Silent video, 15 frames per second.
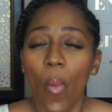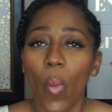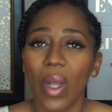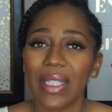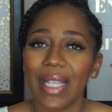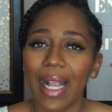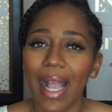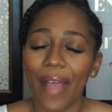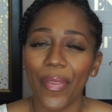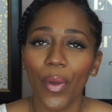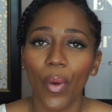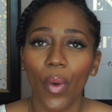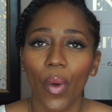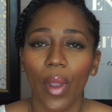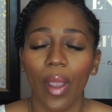Once I got the
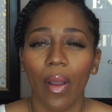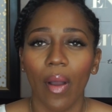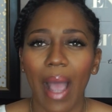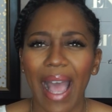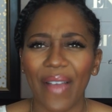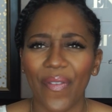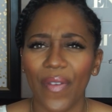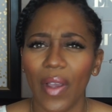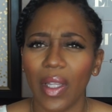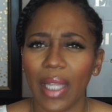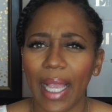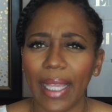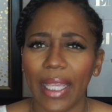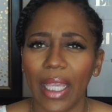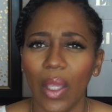oil, I felt
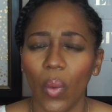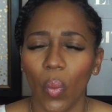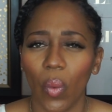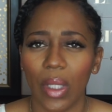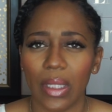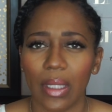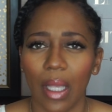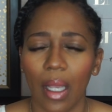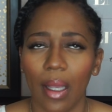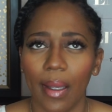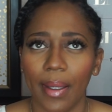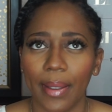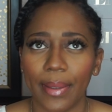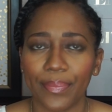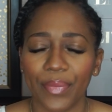like it was
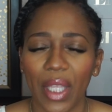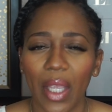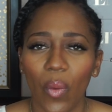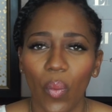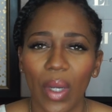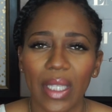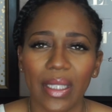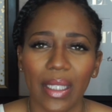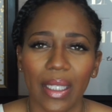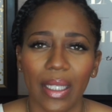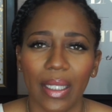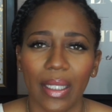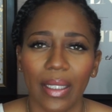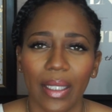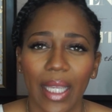
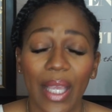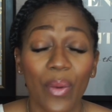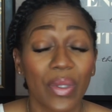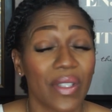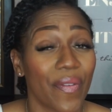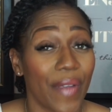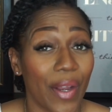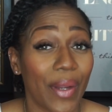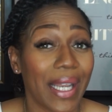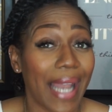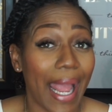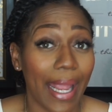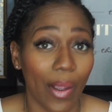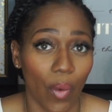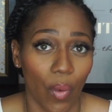a very
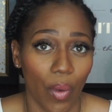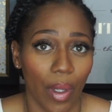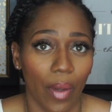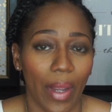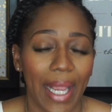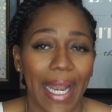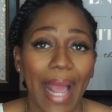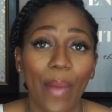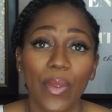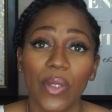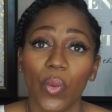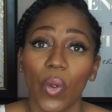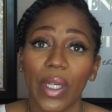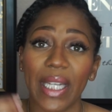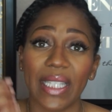light oil, and I was
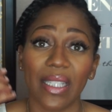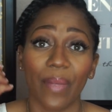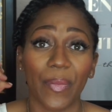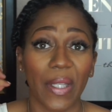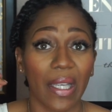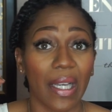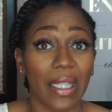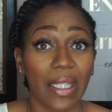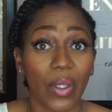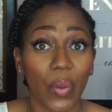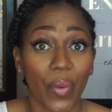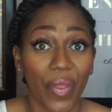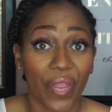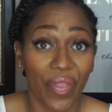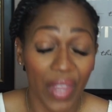wanting something a
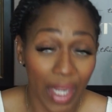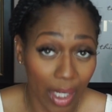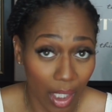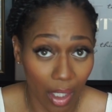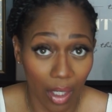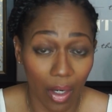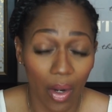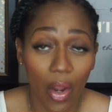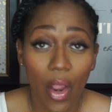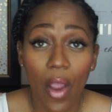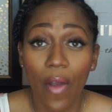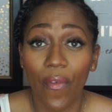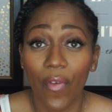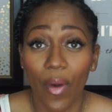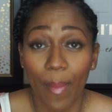little thicker
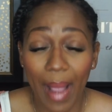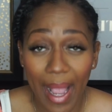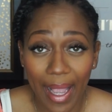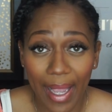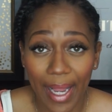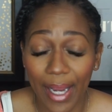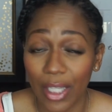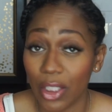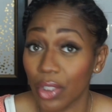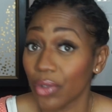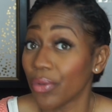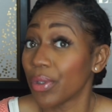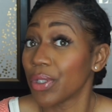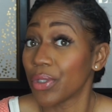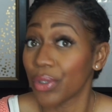for my hair
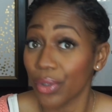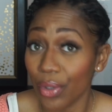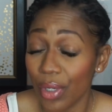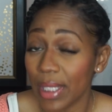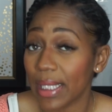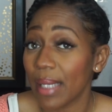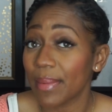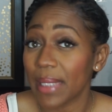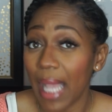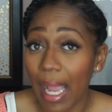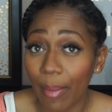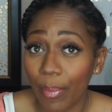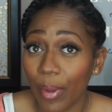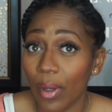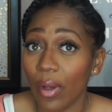to ensure some
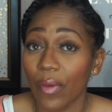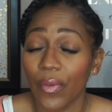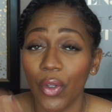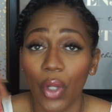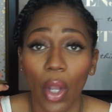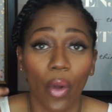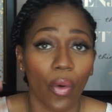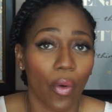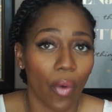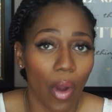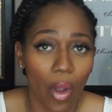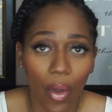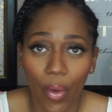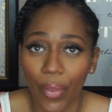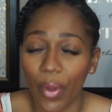type of,
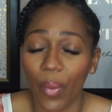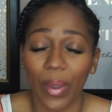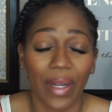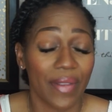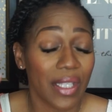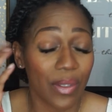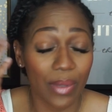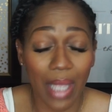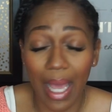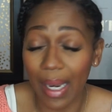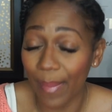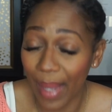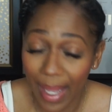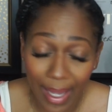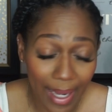growth or whatever. This was all
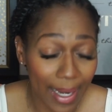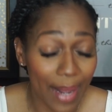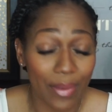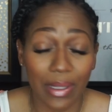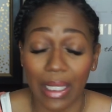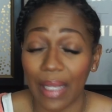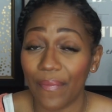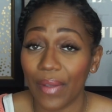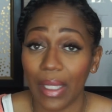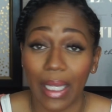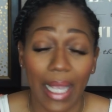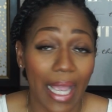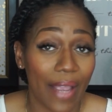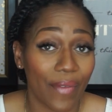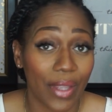in my head. I was like, I feel like
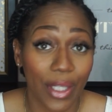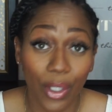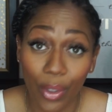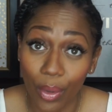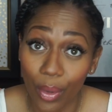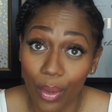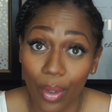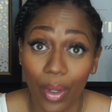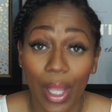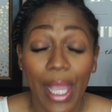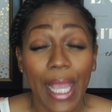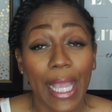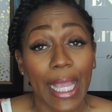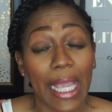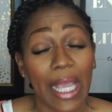I have a thicker oil,
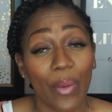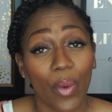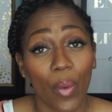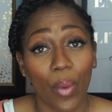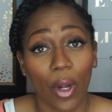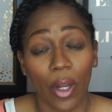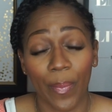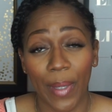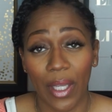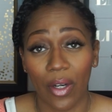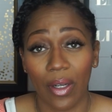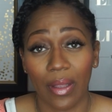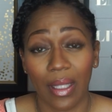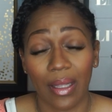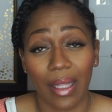it will work
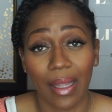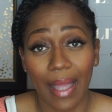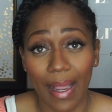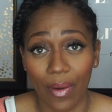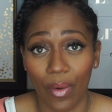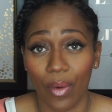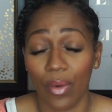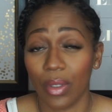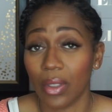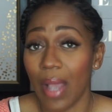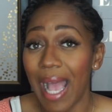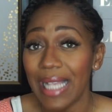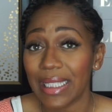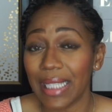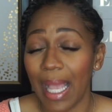better than the lighter oil. So
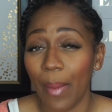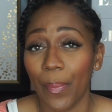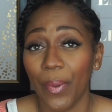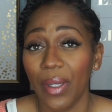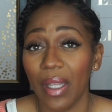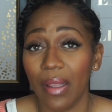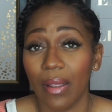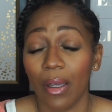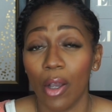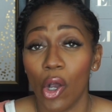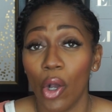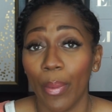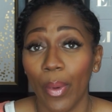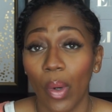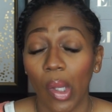I stopped putting the
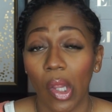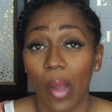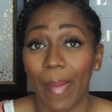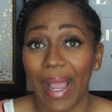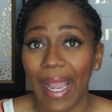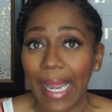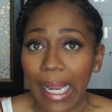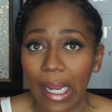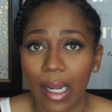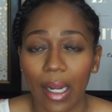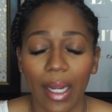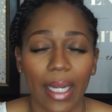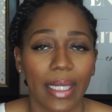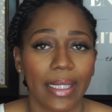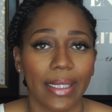jojoba oil on my
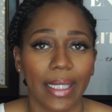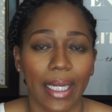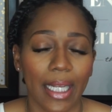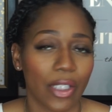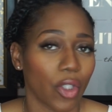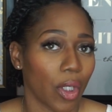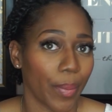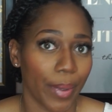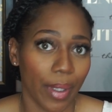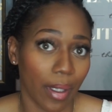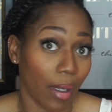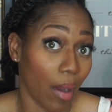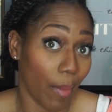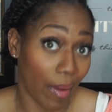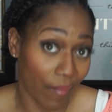hair, and instead I started
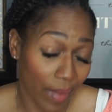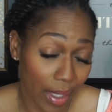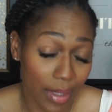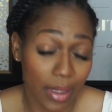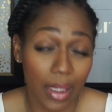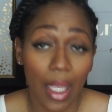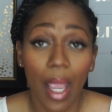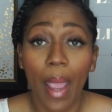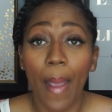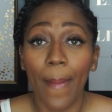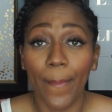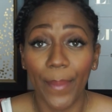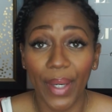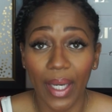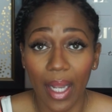putting it on my face.
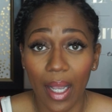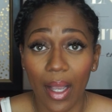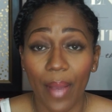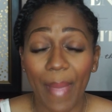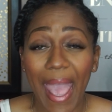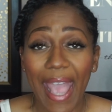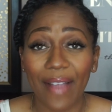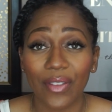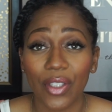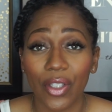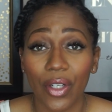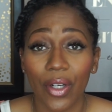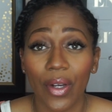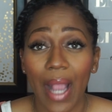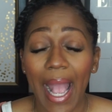But after
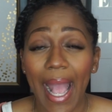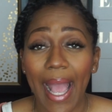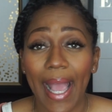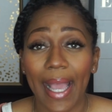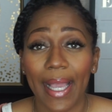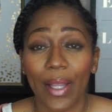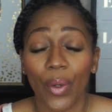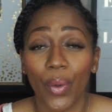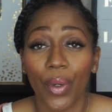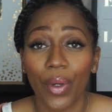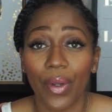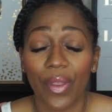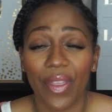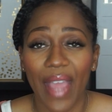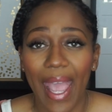I
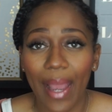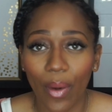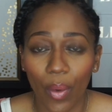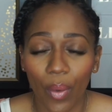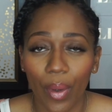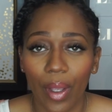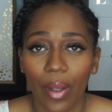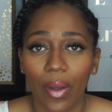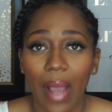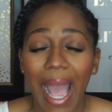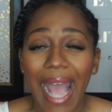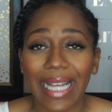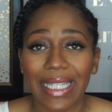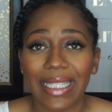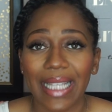ordered that oil,
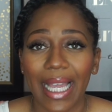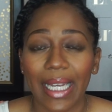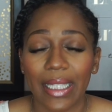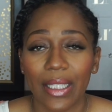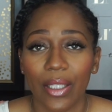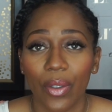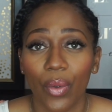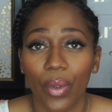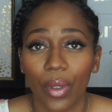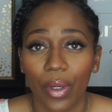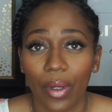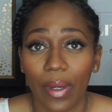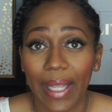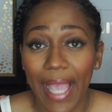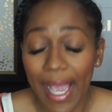I decided to
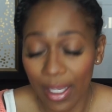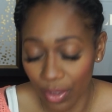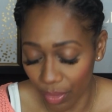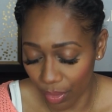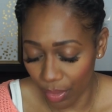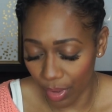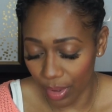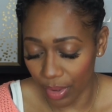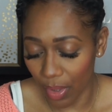order castor oil.